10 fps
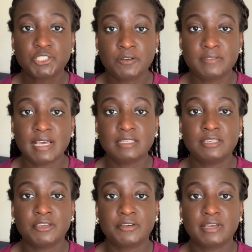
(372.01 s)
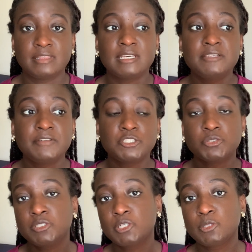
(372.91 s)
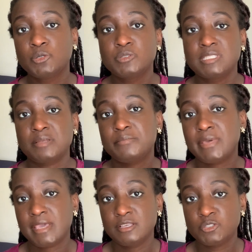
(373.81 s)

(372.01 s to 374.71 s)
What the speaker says: of that year and then eventually closed in May.